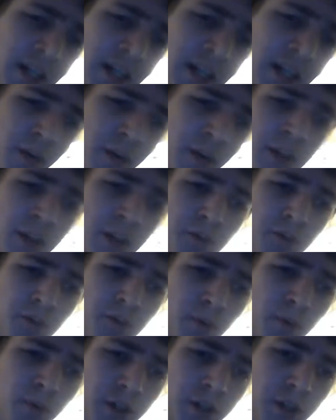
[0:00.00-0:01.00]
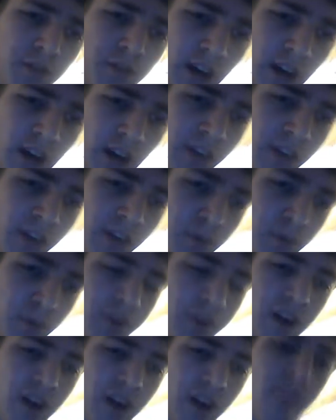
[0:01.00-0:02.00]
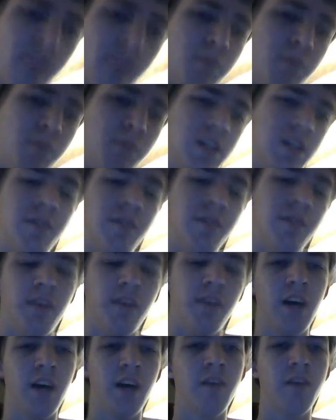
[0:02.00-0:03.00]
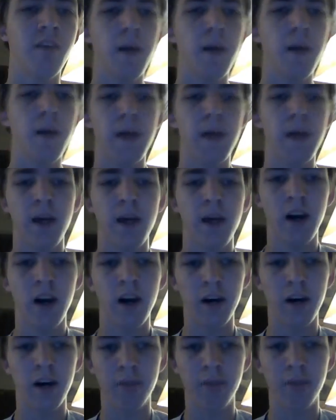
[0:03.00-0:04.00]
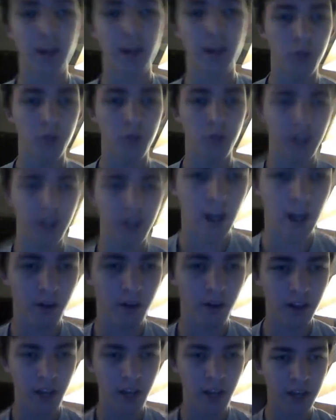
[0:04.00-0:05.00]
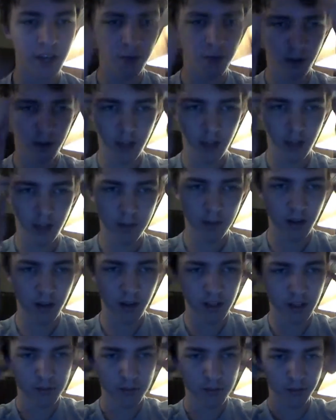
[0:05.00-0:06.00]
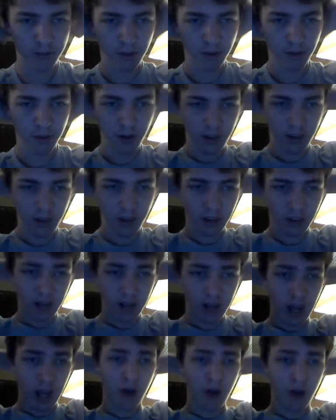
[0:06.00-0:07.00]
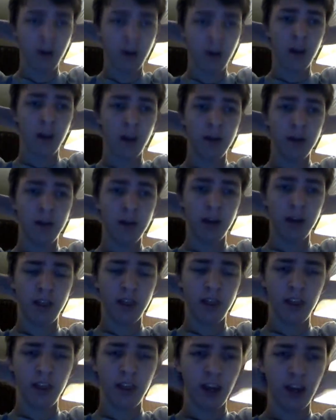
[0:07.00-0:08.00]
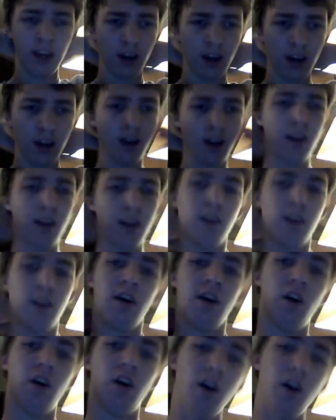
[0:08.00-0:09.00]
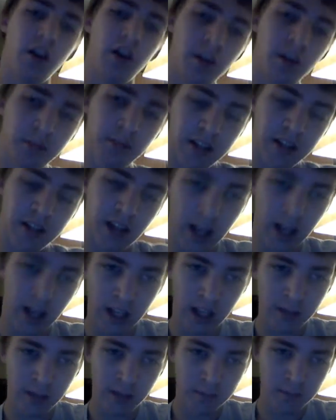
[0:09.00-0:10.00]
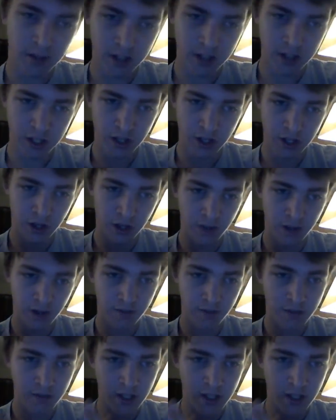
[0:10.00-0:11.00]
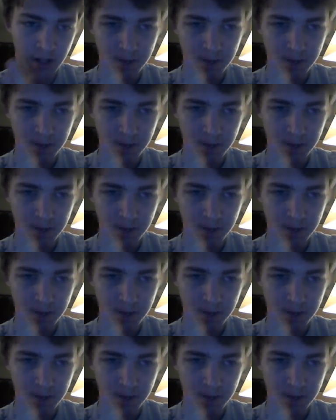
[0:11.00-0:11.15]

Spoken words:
I want to do 0.25 or 0.5 or 0.75. I didn't really calculate or think about this before now, but I think Arkham Asylum deserves.